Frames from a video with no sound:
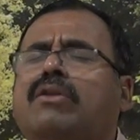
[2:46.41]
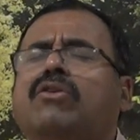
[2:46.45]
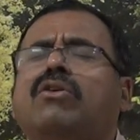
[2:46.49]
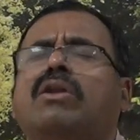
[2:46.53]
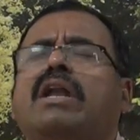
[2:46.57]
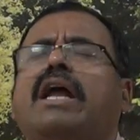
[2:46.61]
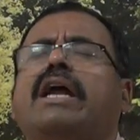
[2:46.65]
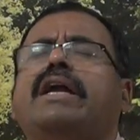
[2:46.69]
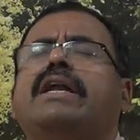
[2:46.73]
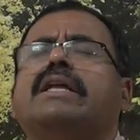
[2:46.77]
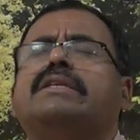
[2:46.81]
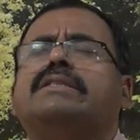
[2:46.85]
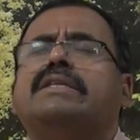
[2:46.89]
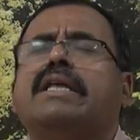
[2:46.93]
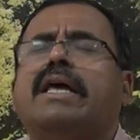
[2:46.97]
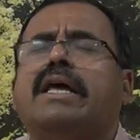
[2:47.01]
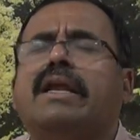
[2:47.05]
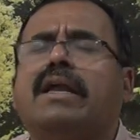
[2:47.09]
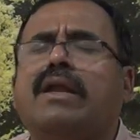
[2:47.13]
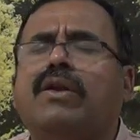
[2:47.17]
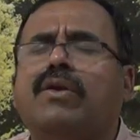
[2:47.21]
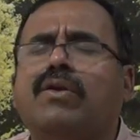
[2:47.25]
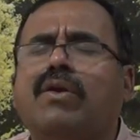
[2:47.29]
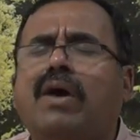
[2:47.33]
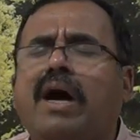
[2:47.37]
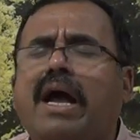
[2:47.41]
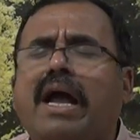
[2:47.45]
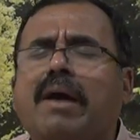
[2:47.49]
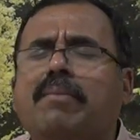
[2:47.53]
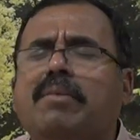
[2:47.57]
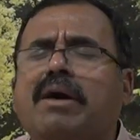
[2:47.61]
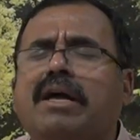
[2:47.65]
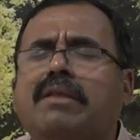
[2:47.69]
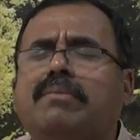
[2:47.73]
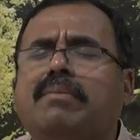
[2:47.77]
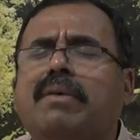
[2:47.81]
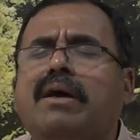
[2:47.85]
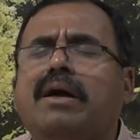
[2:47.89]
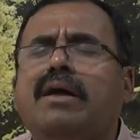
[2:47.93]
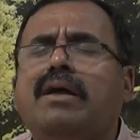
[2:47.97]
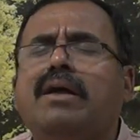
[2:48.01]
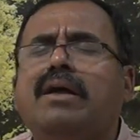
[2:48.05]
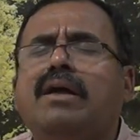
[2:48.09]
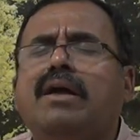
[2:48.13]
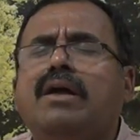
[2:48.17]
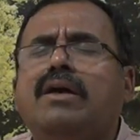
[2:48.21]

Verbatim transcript: No light is there. No, I am Atma.